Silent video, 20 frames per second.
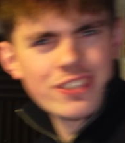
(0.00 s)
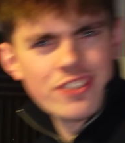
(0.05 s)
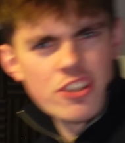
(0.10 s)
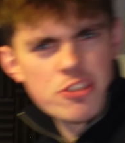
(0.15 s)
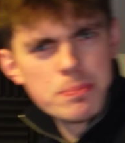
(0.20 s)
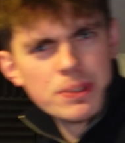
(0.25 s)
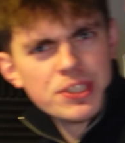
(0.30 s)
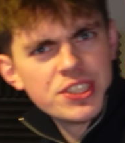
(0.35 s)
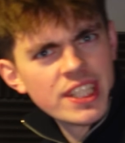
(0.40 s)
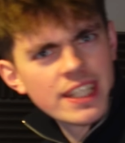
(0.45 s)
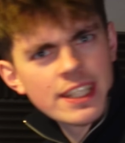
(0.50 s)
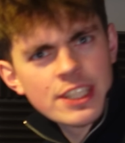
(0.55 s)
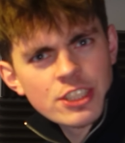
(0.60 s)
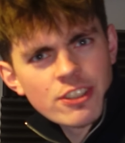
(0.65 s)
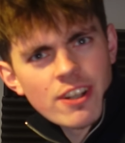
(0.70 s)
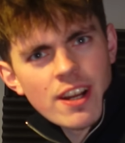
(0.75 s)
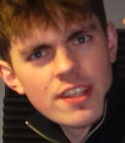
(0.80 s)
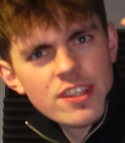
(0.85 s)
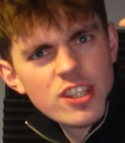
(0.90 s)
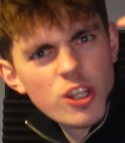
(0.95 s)
arithmetics,
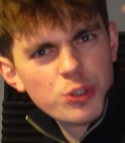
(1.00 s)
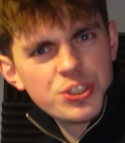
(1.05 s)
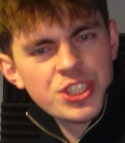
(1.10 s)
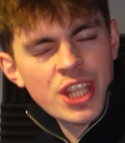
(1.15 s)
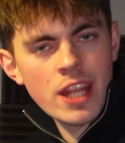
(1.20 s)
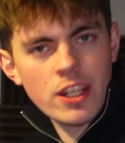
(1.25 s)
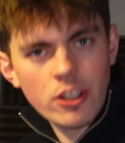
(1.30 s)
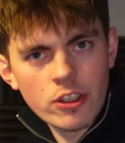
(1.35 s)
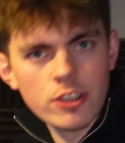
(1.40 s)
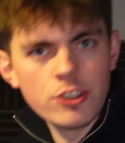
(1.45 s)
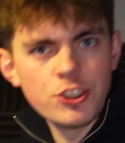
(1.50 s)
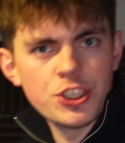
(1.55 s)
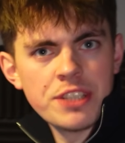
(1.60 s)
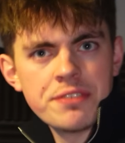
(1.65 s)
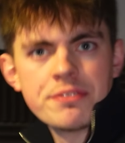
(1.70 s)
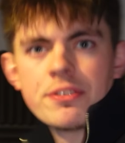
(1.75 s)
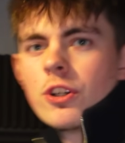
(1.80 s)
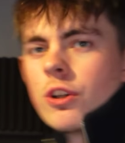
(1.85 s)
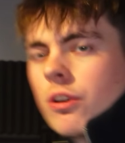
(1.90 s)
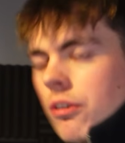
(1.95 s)
alright? No technology
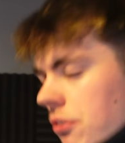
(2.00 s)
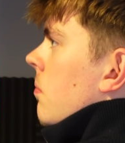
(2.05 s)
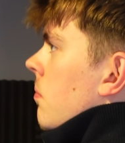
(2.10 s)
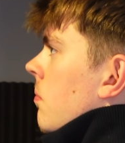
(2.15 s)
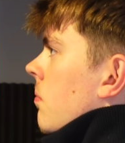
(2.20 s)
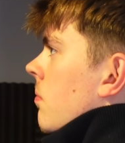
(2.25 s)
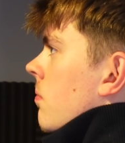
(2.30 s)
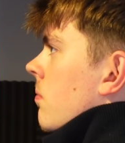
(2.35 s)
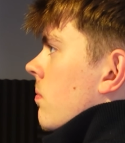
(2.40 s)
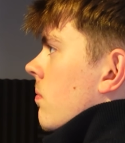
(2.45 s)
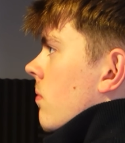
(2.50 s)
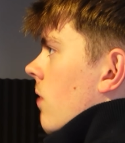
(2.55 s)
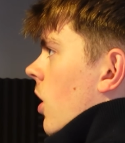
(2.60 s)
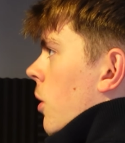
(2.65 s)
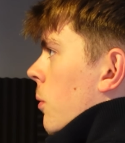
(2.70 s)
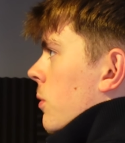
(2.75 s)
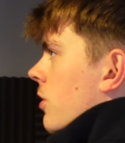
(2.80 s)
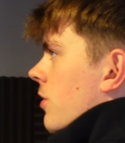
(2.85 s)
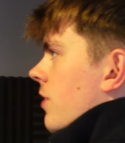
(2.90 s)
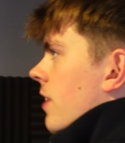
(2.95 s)
involved.
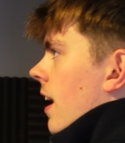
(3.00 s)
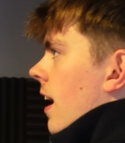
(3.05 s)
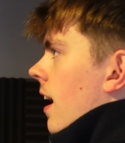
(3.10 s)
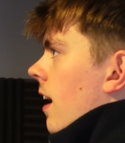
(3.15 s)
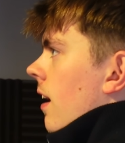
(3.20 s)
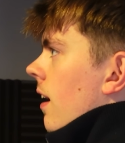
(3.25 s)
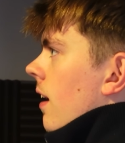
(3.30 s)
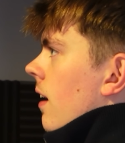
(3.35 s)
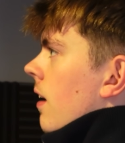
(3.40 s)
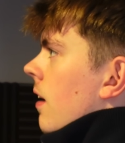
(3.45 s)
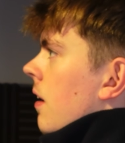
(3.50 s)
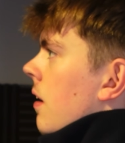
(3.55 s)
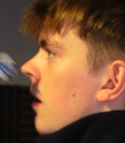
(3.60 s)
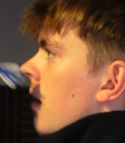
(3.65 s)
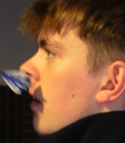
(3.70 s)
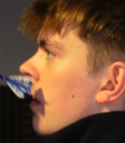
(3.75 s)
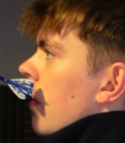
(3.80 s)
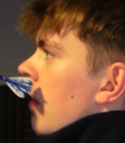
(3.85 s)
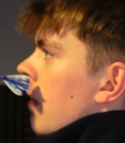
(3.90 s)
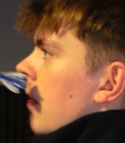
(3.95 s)
Oh, good dart.
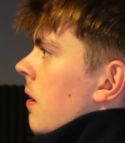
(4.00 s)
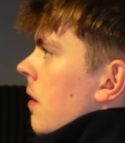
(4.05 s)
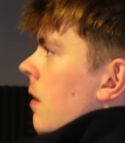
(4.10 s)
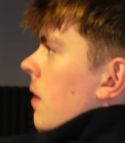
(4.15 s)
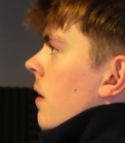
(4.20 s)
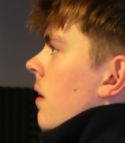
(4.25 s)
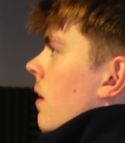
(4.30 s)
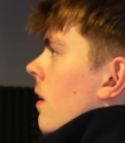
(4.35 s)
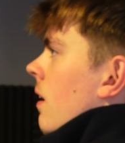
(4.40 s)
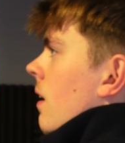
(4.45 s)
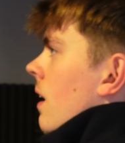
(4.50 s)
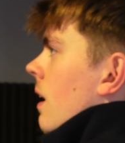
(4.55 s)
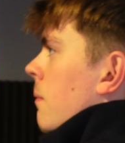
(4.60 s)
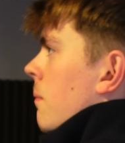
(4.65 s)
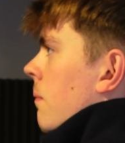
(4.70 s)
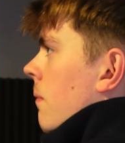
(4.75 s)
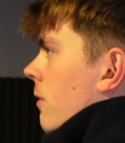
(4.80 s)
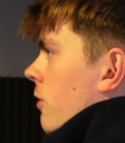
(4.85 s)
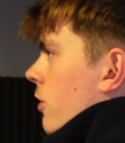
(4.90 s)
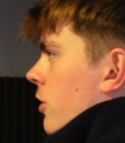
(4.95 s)

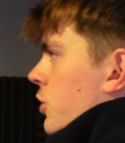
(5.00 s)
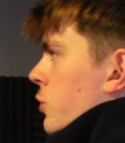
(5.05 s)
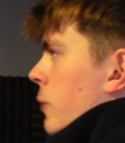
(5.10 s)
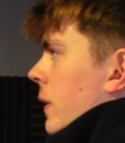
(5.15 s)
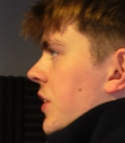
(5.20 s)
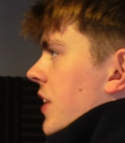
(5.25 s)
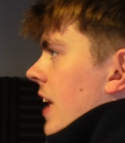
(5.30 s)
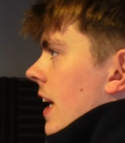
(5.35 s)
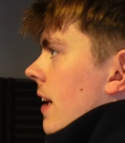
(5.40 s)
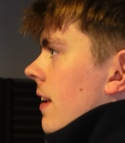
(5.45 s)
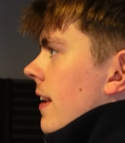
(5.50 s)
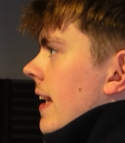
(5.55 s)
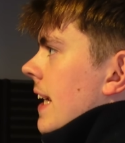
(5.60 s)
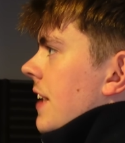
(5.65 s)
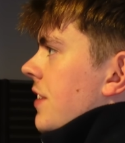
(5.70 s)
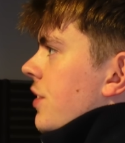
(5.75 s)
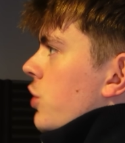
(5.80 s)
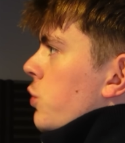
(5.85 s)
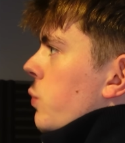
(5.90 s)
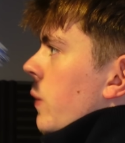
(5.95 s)
Got to switch here. It
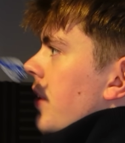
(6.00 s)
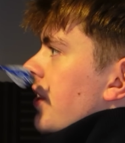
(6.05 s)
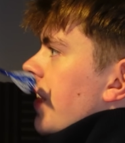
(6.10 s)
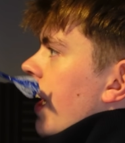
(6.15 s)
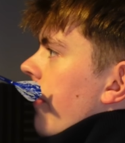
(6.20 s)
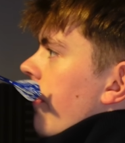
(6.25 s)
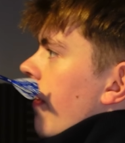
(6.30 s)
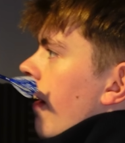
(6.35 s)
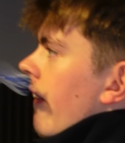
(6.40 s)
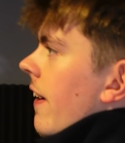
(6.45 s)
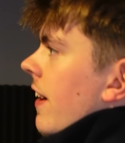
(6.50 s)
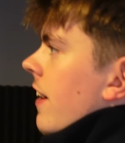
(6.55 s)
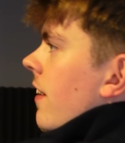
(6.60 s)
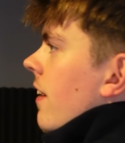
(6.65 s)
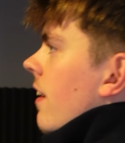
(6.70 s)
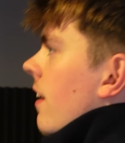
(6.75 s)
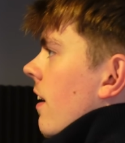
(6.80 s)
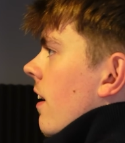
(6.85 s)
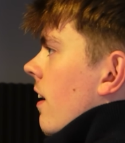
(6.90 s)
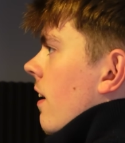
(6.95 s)
needs to switch, I
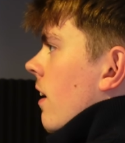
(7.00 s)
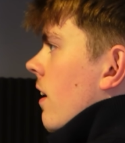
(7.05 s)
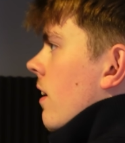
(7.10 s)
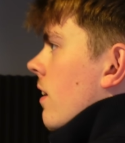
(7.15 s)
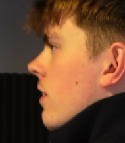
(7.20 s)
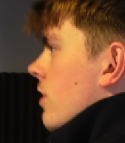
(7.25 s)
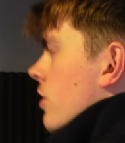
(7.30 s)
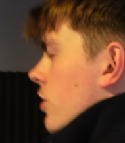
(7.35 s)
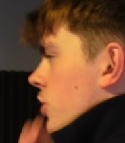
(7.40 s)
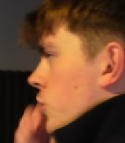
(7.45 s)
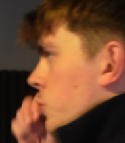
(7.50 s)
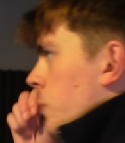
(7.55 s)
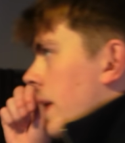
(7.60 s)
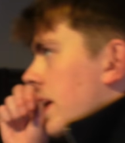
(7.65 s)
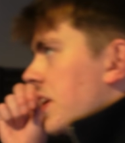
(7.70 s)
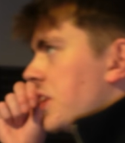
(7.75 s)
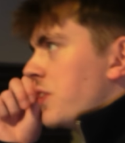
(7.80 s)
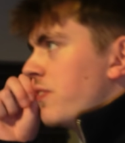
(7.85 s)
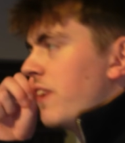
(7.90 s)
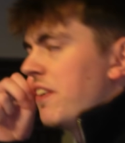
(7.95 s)
reckon. Good
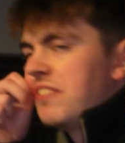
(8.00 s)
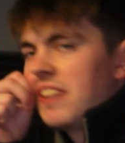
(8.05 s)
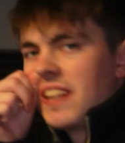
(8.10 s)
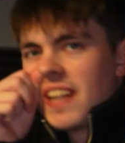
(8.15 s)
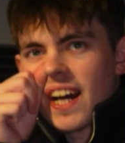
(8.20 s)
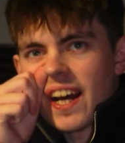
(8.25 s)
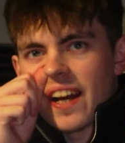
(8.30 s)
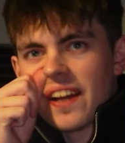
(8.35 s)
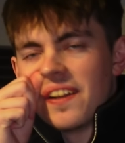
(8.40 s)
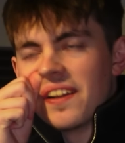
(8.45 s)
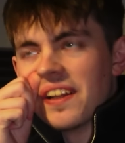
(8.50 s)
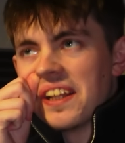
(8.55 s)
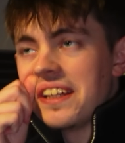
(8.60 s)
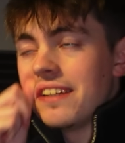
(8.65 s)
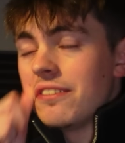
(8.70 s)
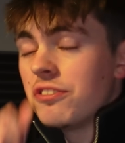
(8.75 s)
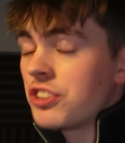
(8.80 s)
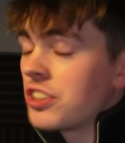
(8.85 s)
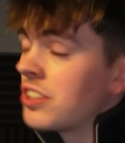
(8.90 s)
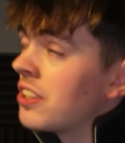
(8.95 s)
switch. 59
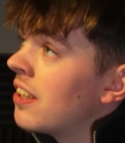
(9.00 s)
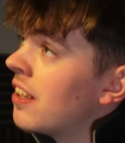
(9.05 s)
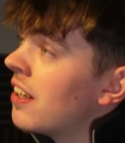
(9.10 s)
leaves